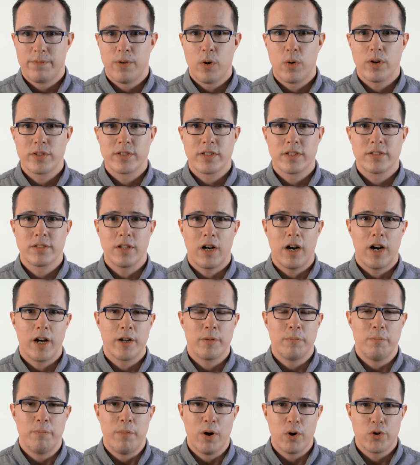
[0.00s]
focuses
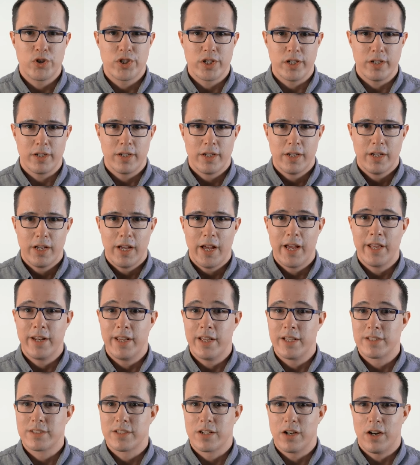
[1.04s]
on motion and
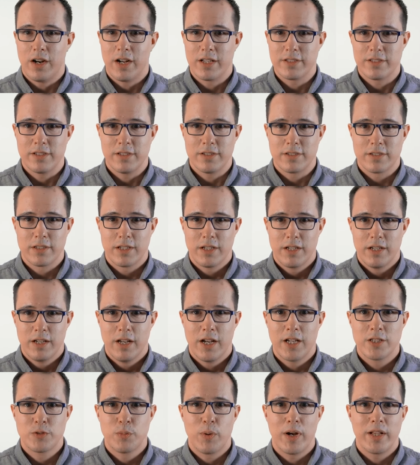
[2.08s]
its causes,
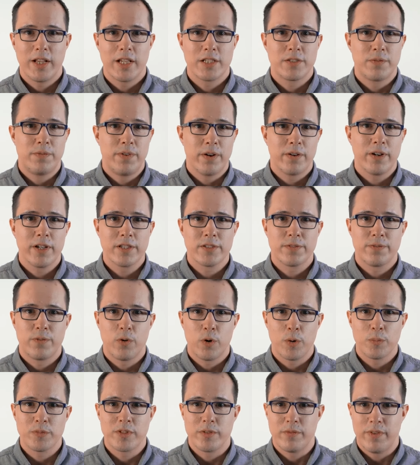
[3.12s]
as well as various
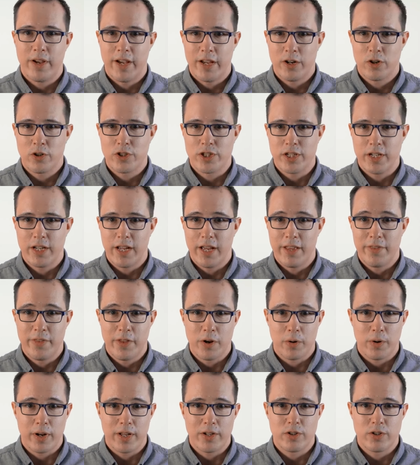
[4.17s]
forms of energy and their